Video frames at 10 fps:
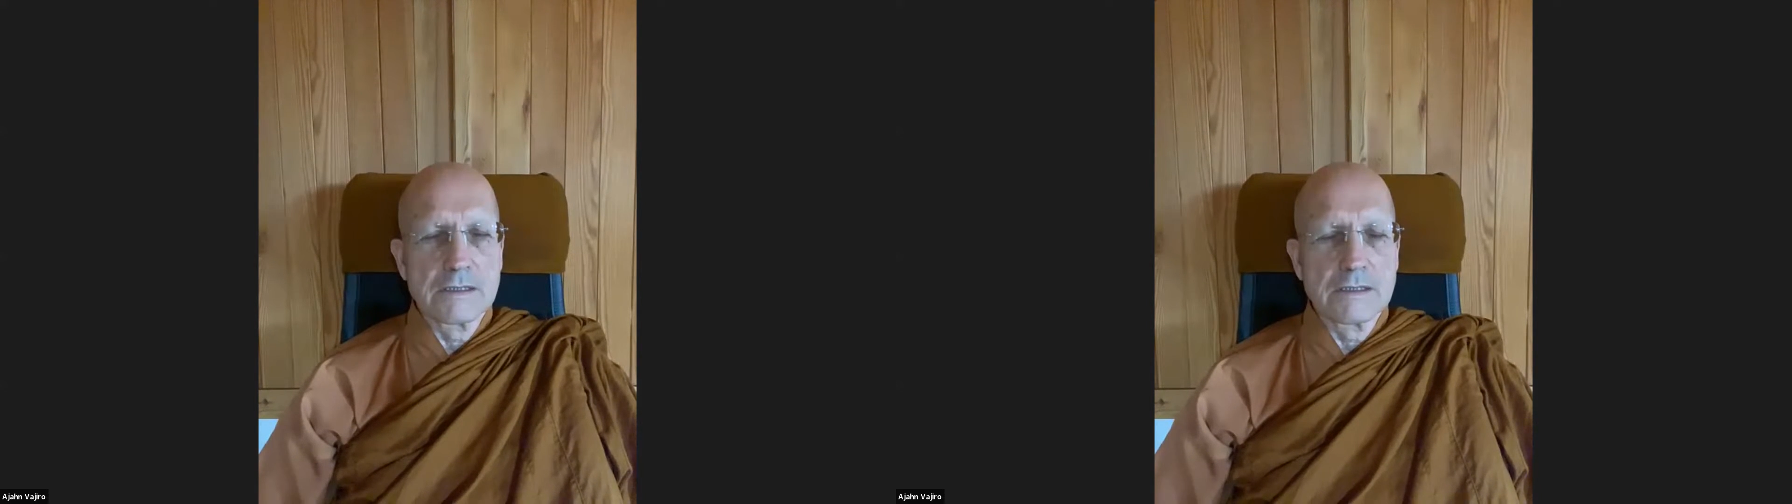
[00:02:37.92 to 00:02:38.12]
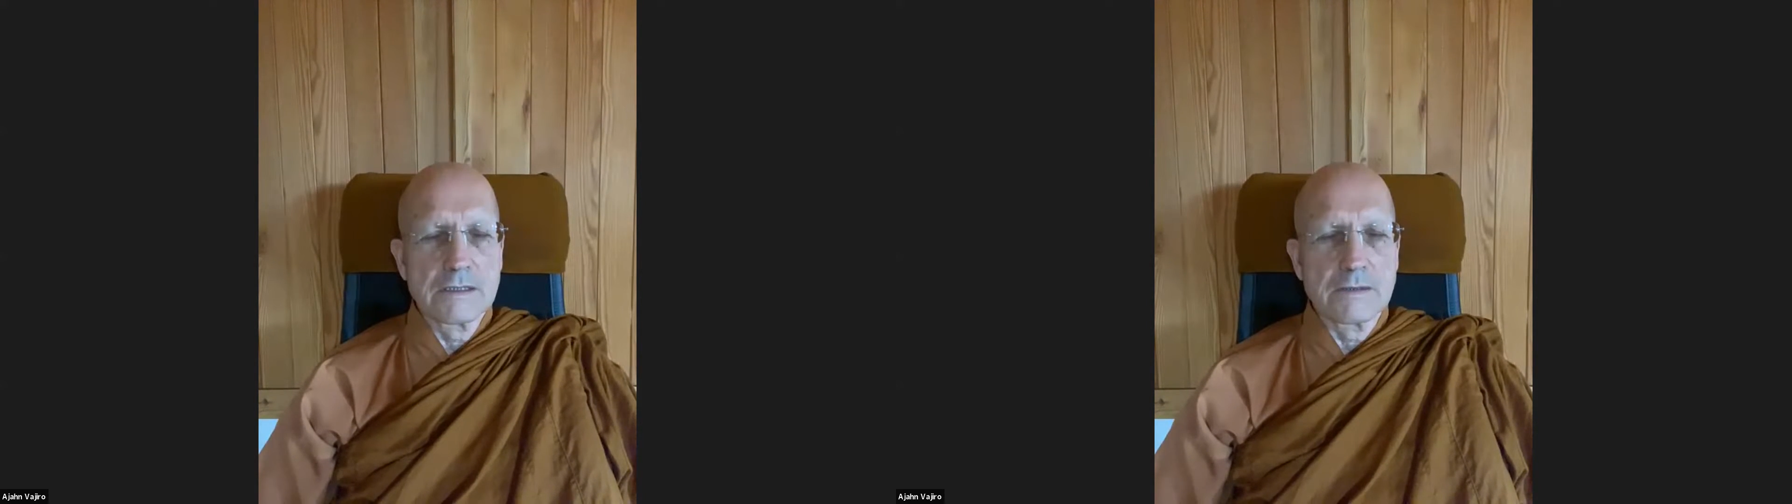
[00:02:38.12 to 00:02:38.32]

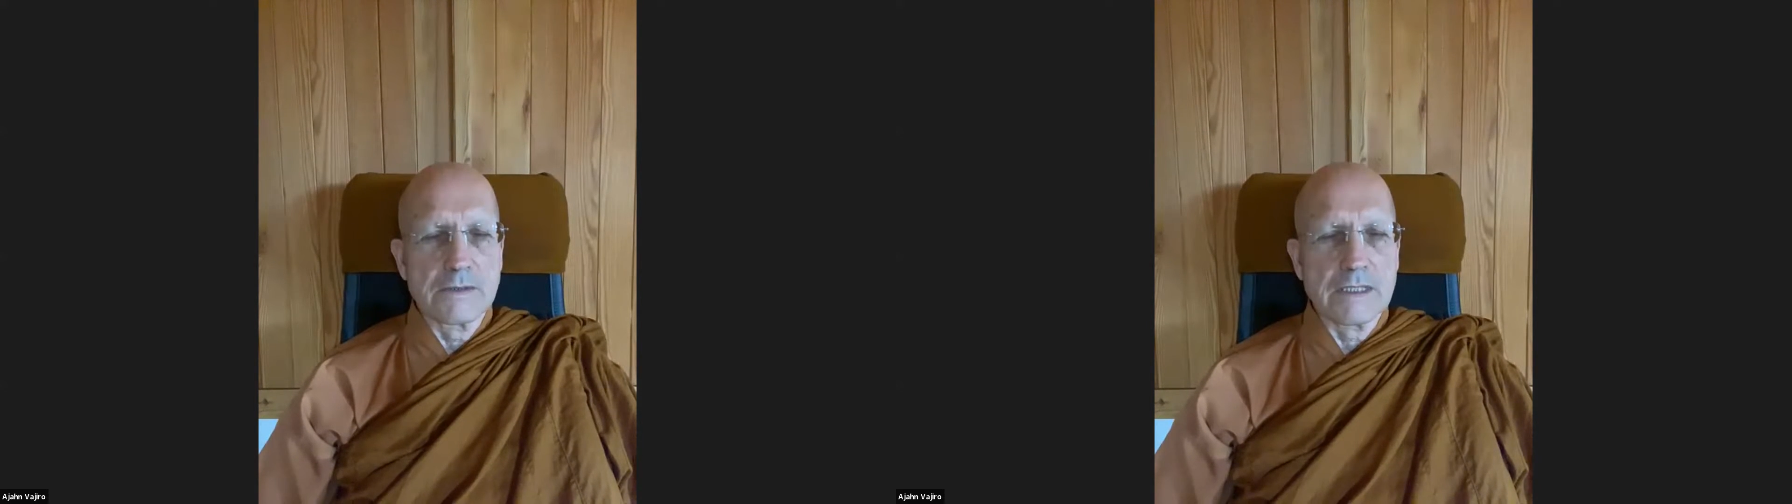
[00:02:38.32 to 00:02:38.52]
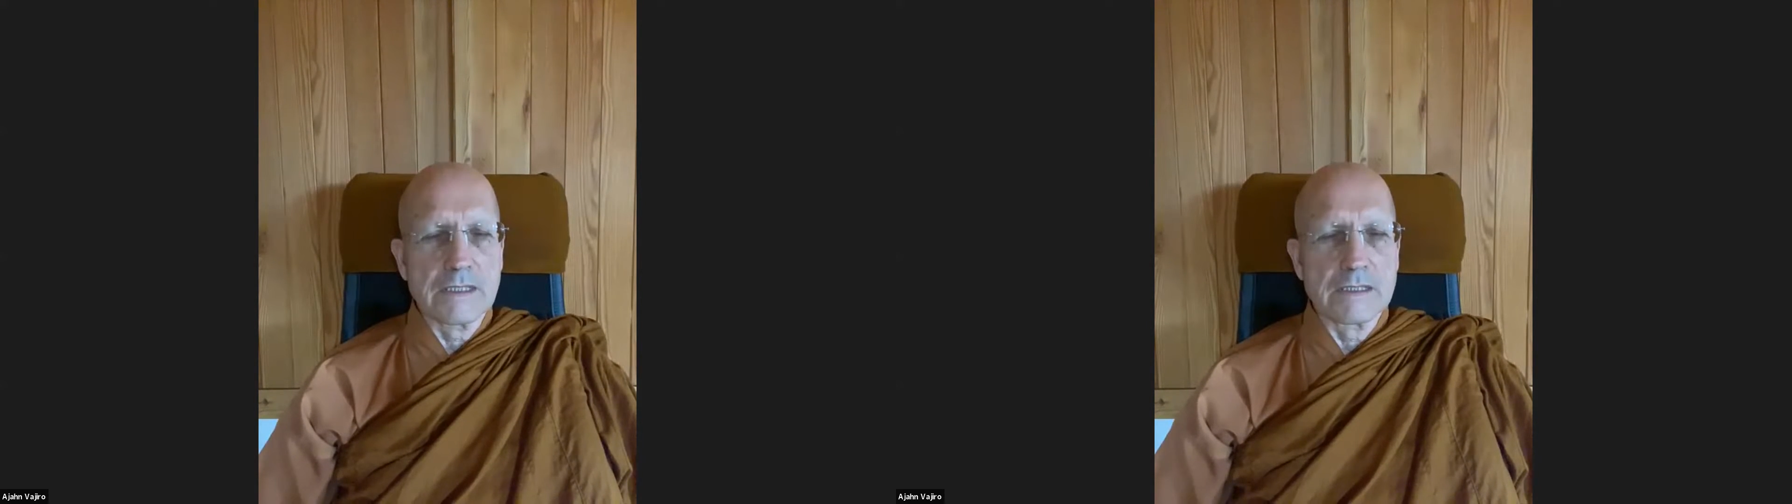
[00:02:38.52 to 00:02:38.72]

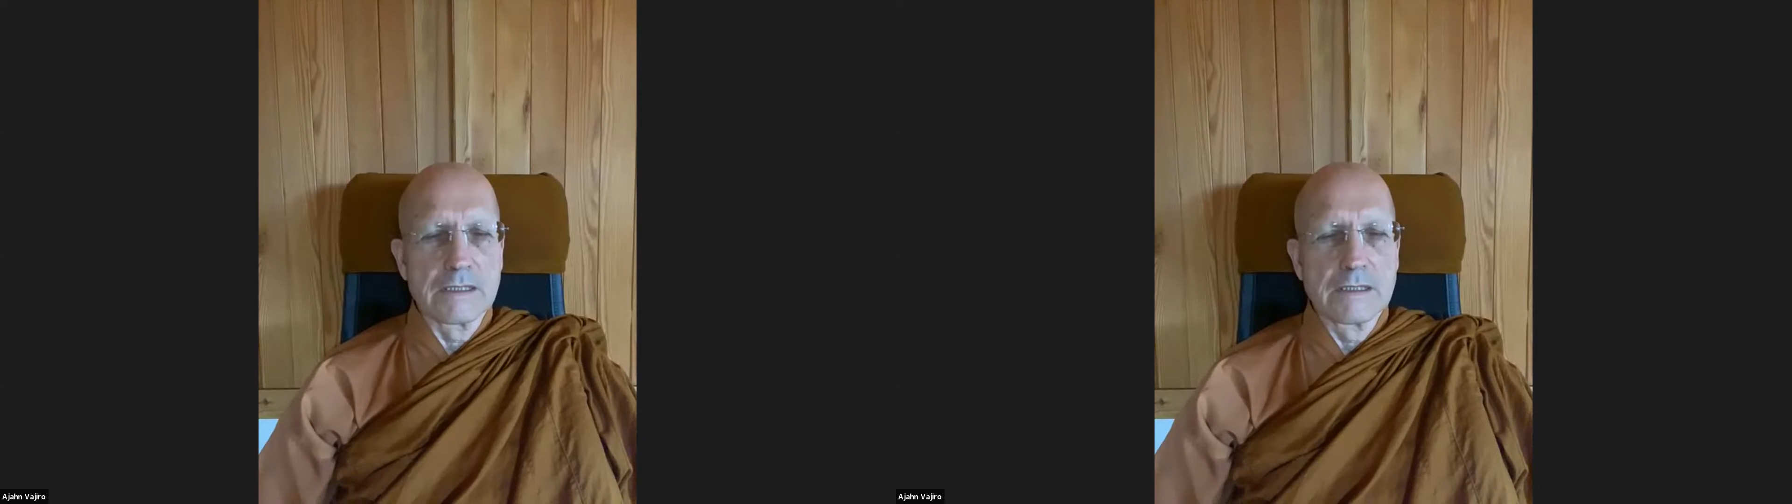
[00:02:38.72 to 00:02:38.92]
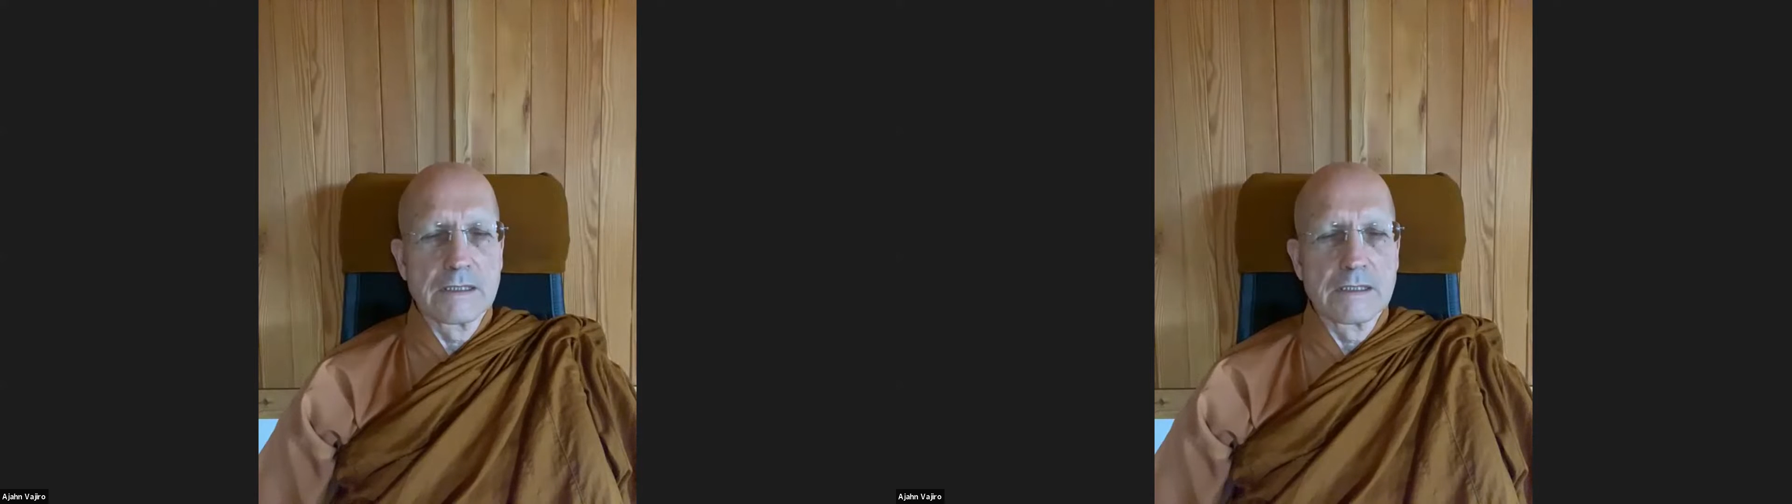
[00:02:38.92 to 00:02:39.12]
we can